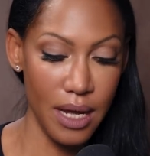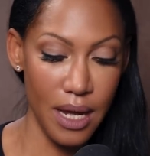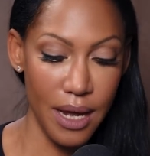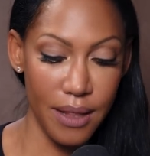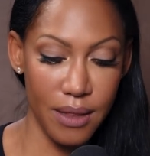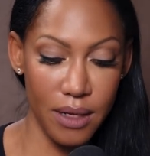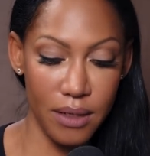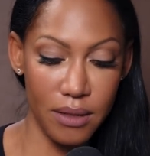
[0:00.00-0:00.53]

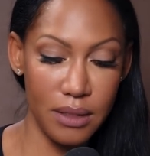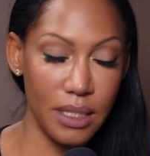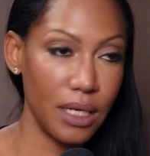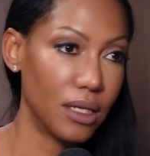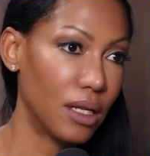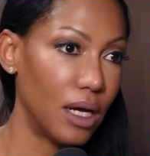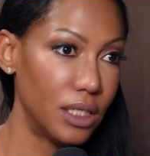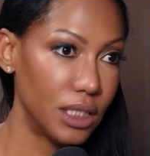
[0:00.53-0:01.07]
And then
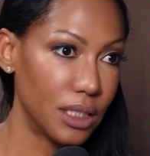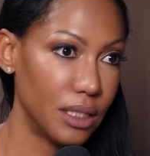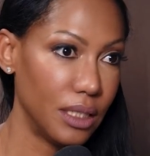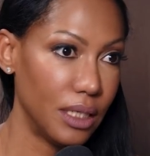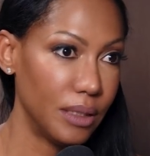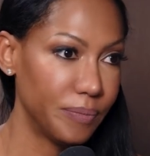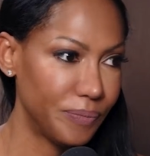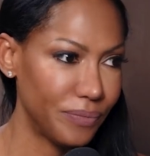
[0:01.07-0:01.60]

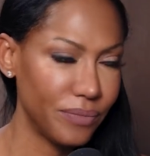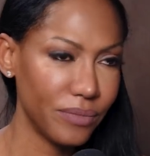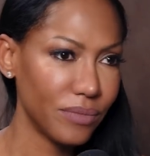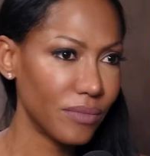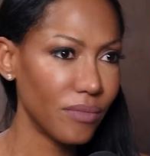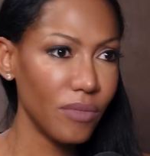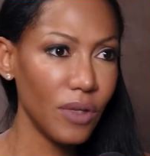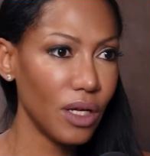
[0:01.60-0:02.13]
psychologically,
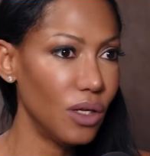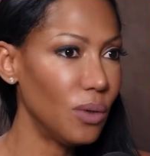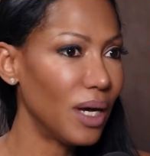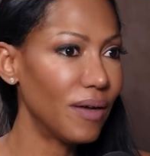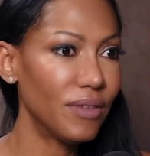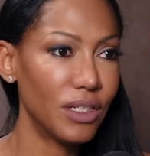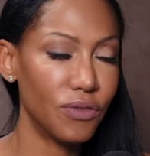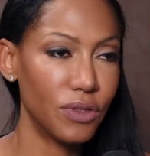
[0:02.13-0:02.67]
you
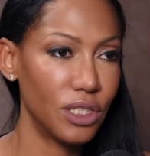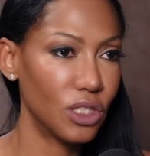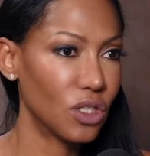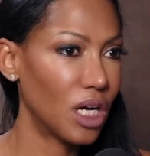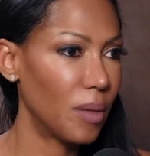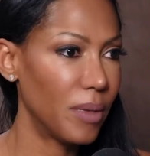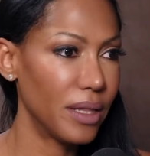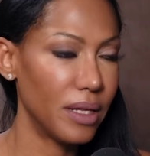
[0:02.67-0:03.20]
have different
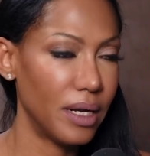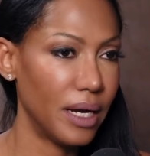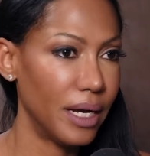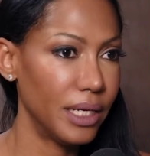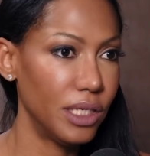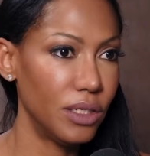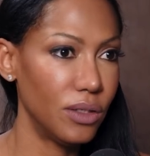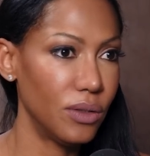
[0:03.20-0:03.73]
trauma than
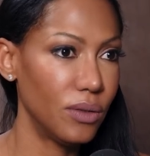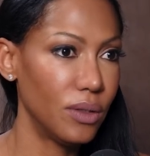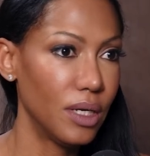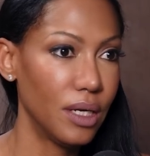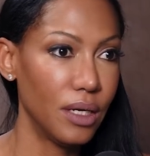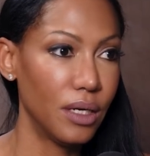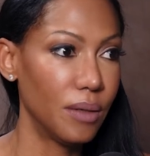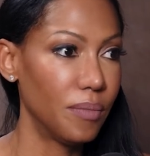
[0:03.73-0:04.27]
I do,
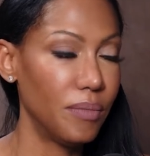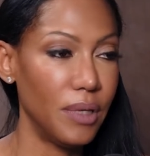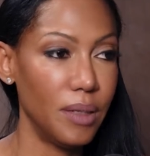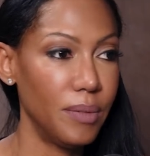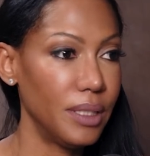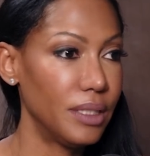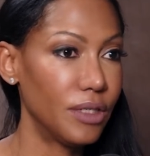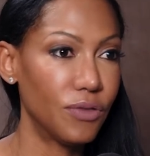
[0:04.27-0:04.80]

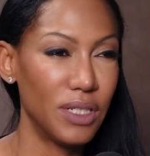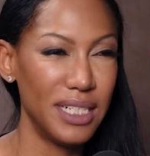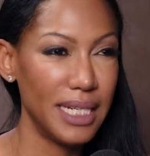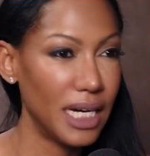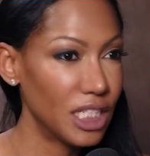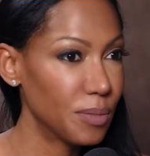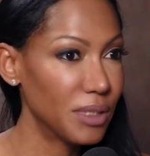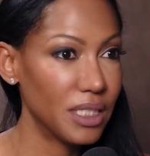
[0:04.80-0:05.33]
maybe different
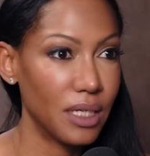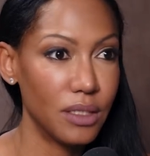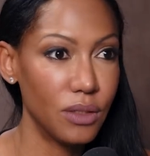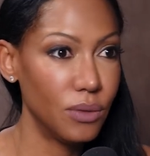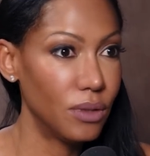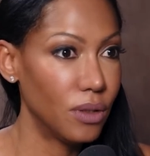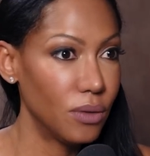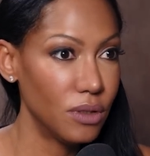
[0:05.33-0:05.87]
attachment styles,
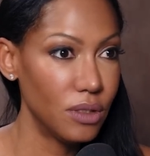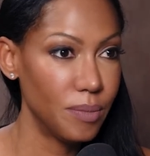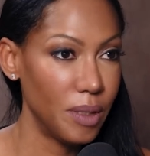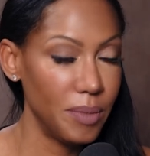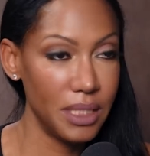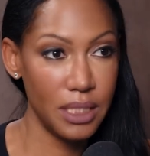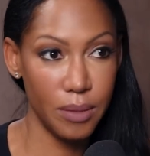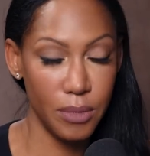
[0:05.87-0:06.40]
who knows,
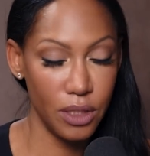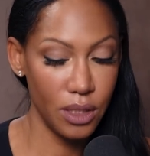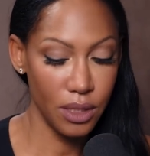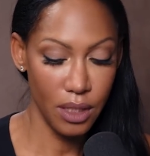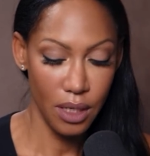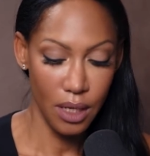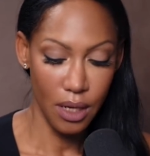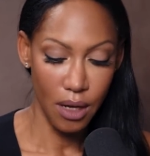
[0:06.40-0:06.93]
maybe similar,
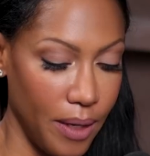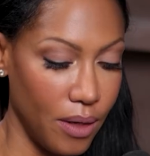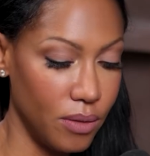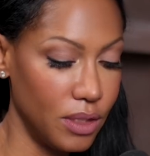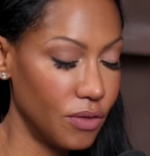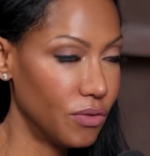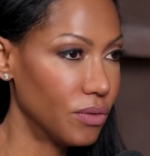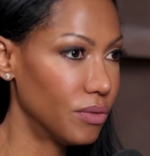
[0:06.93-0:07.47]
you
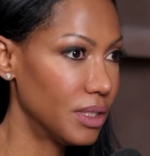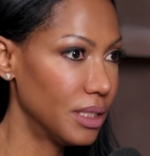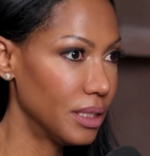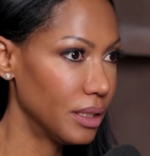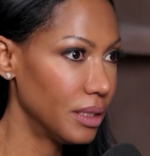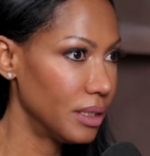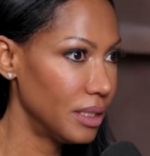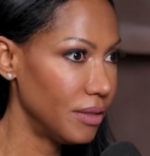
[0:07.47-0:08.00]
know, different
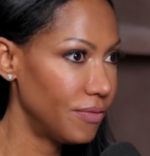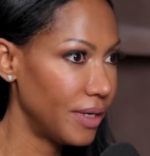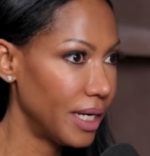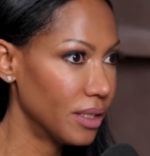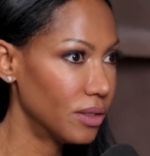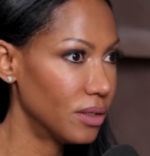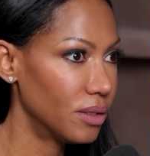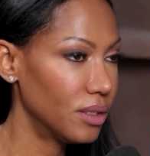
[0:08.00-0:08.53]
resiliency
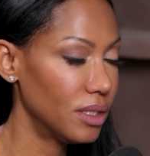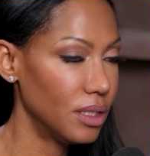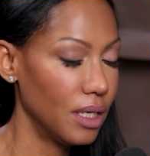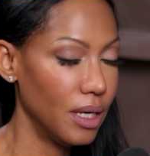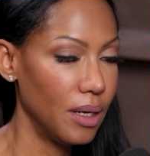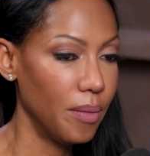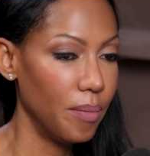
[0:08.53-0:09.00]
factors.